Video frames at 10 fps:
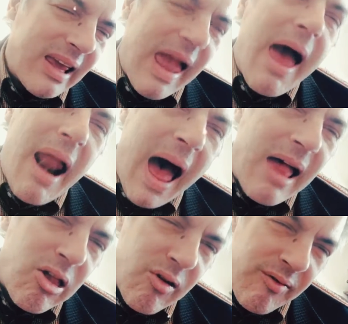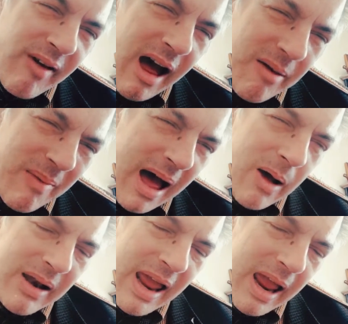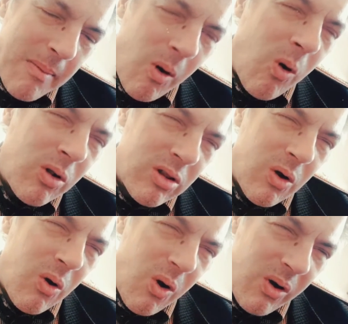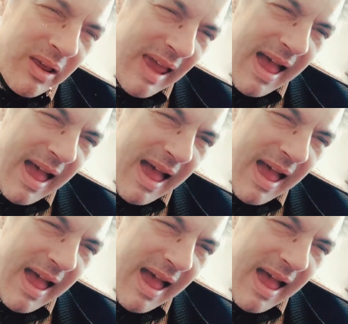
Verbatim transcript: Can I survive my name, oh Lord?